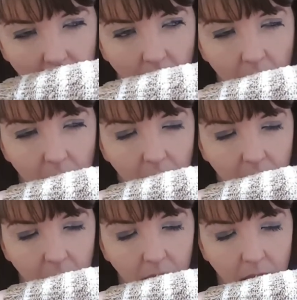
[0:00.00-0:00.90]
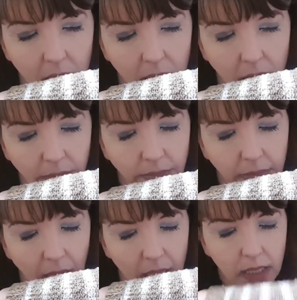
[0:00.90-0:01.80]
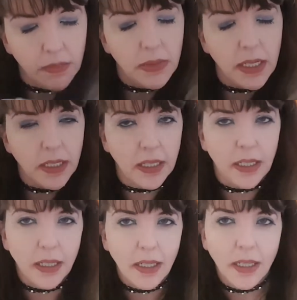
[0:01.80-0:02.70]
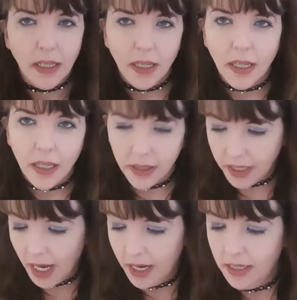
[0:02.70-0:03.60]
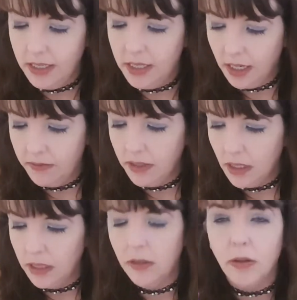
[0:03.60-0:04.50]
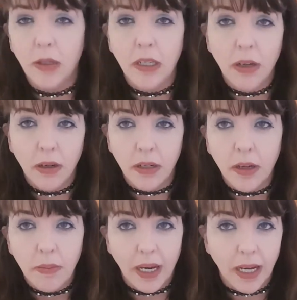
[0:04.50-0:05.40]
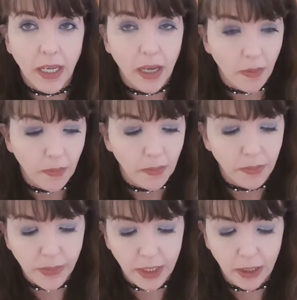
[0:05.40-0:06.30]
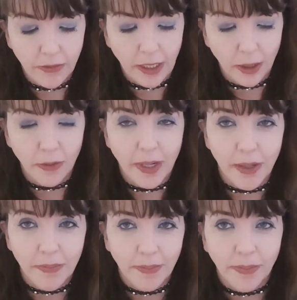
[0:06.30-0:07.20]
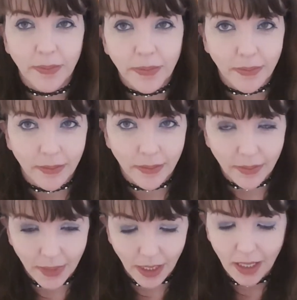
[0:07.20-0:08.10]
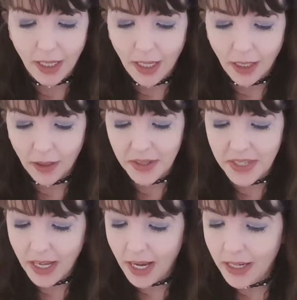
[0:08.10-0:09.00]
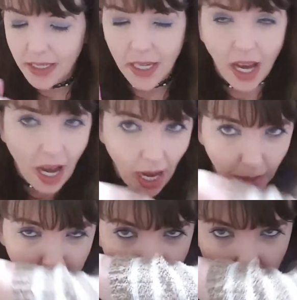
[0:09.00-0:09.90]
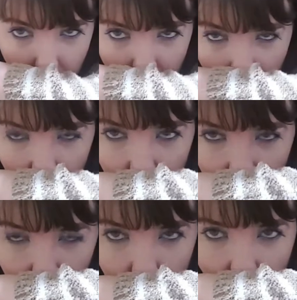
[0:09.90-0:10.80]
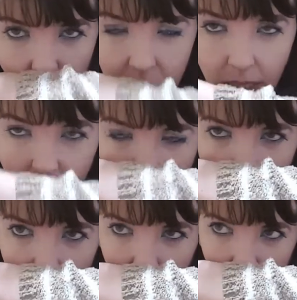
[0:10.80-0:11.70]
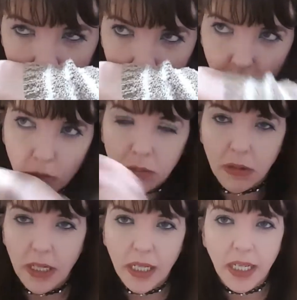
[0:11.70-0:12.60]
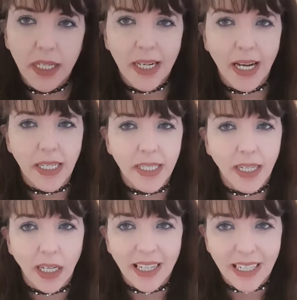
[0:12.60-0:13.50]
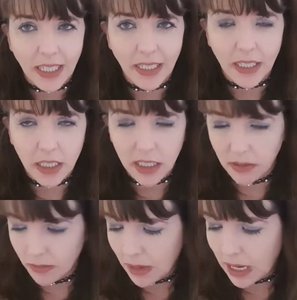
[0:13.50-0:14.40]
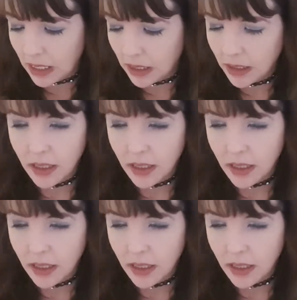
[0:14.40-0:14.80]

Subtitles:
Oh, that is amazing. That is definitely going on my duvet cover, because that absolutely, it's like a really nice clean smell.